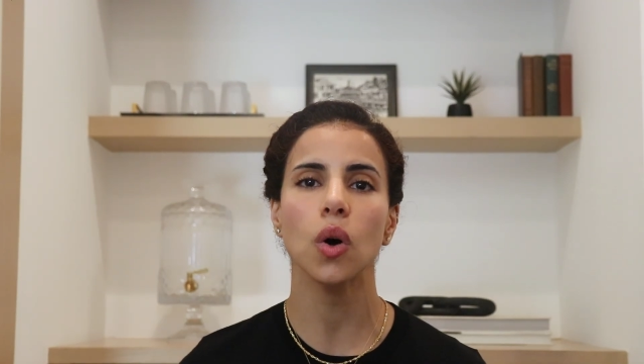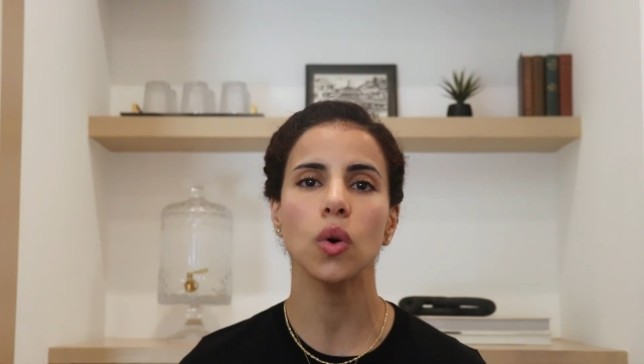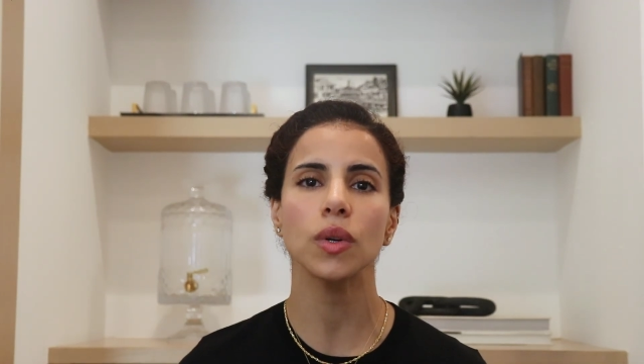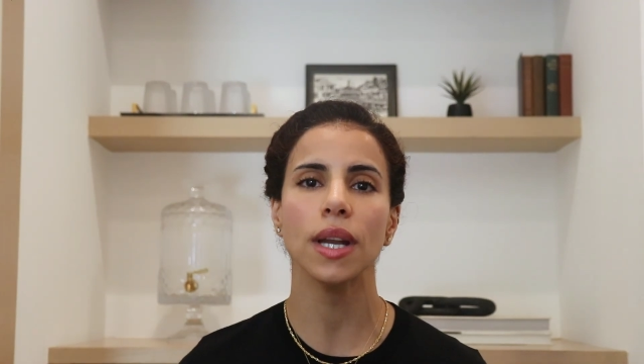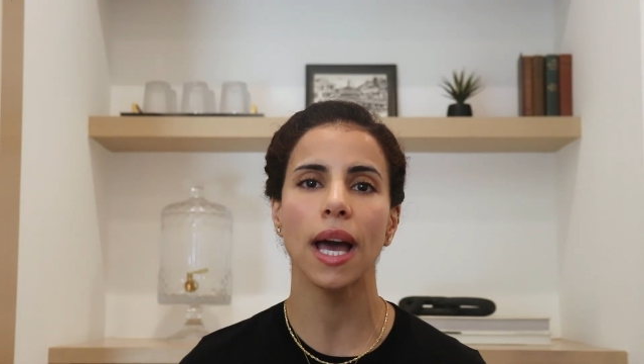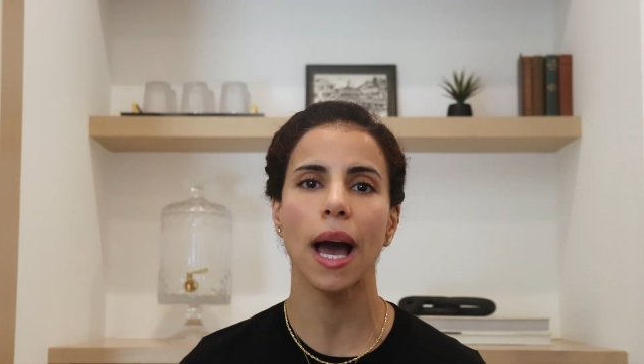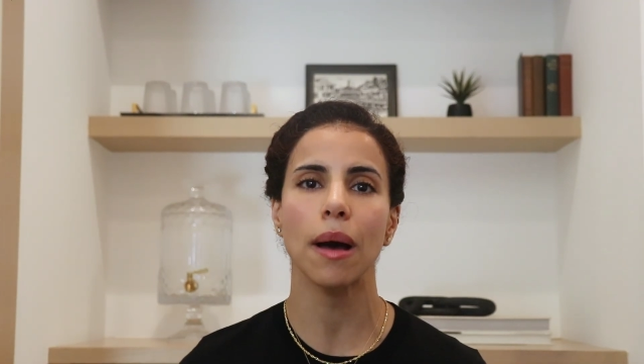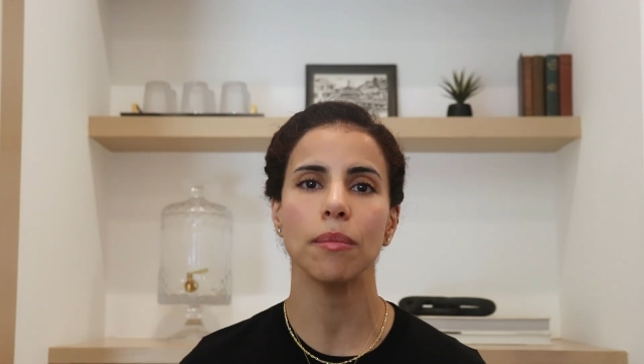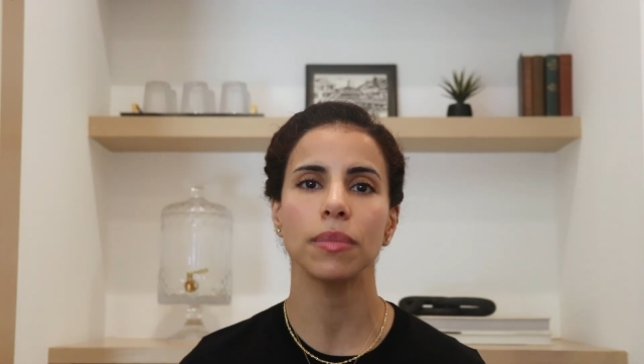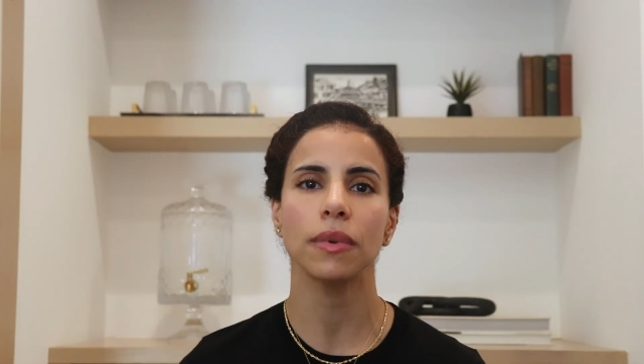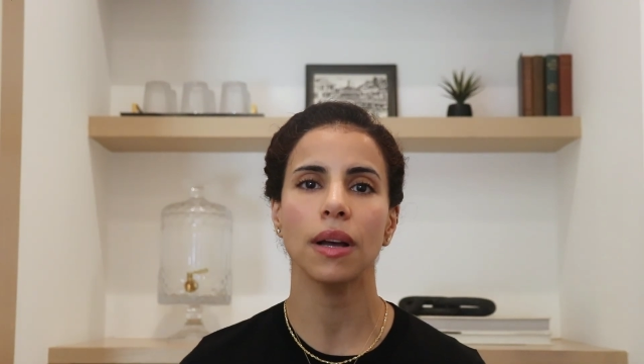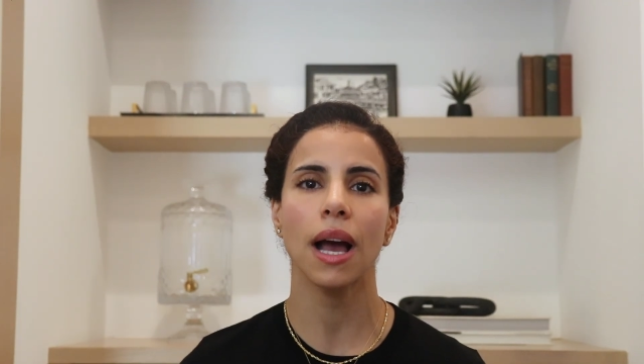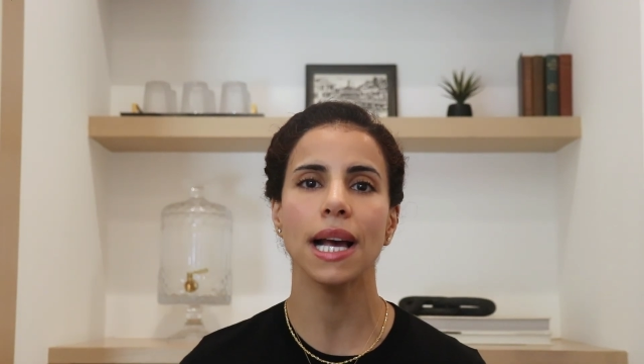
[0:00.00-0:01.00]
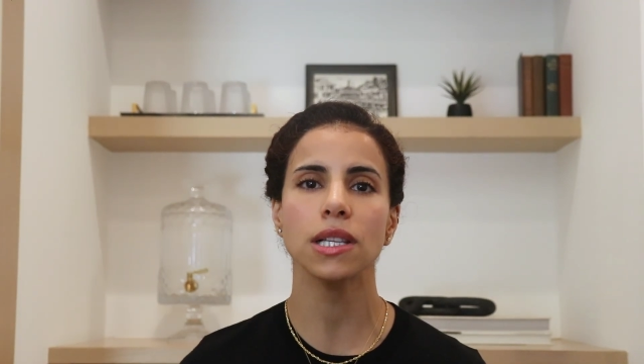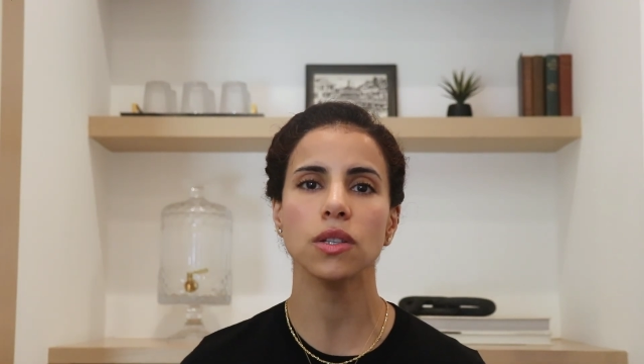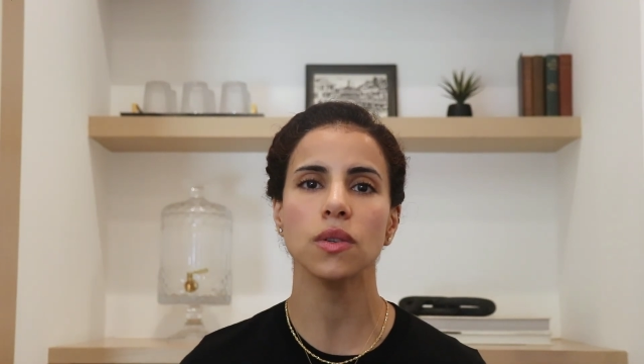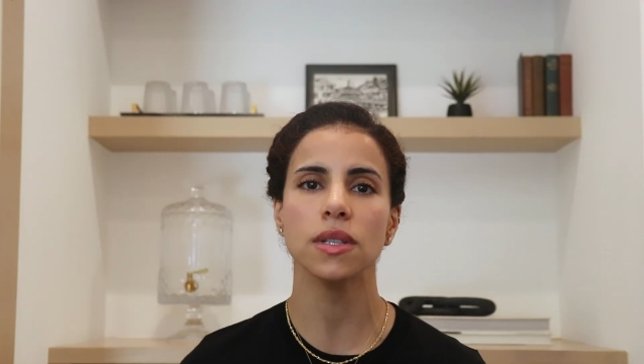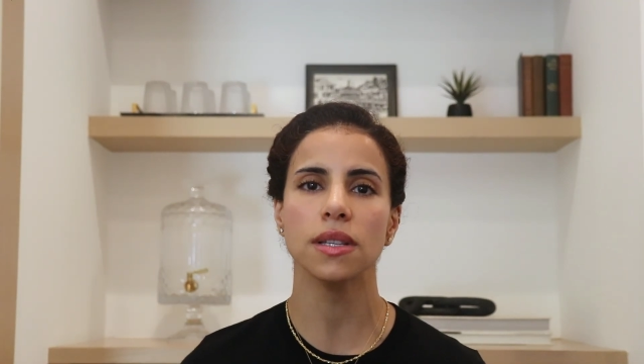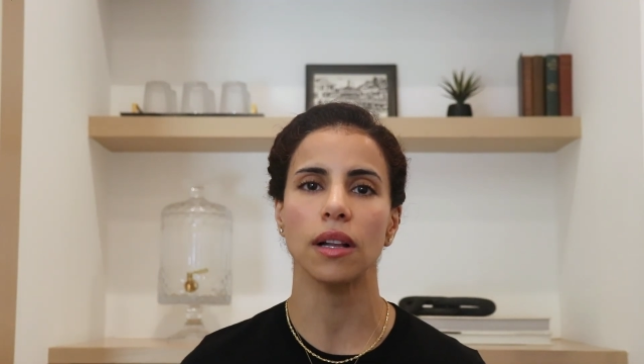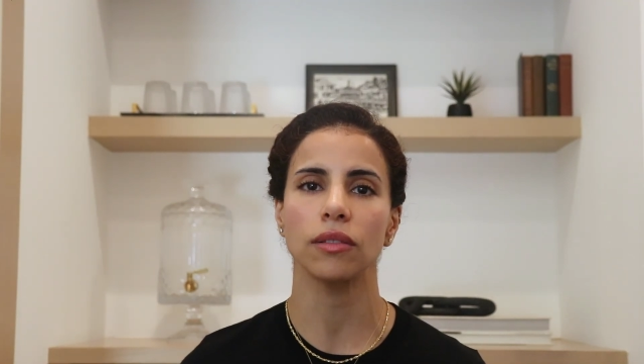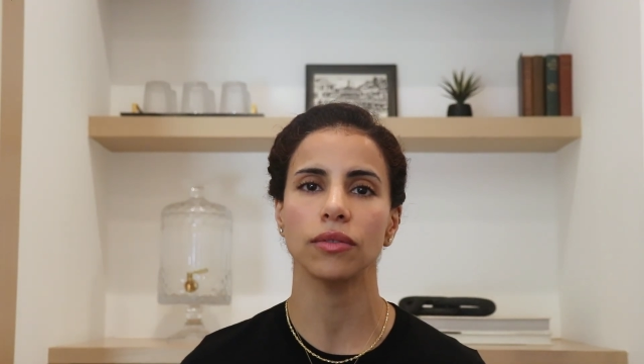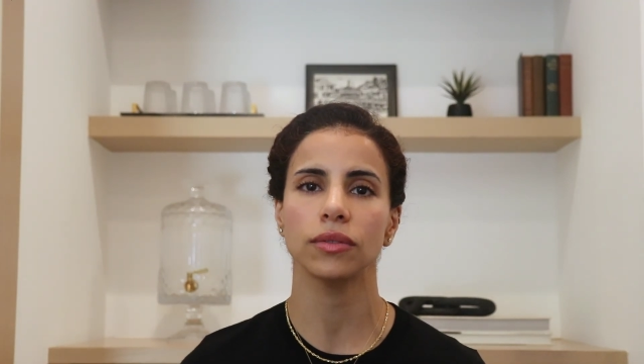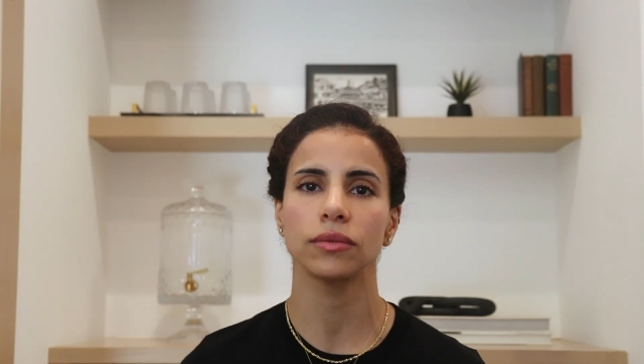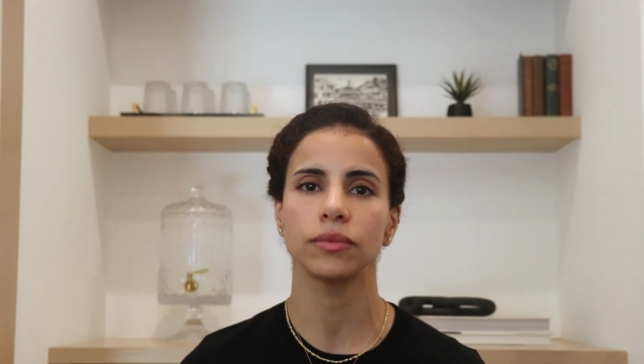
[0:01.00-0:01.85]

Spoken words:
own app. Ask yourself,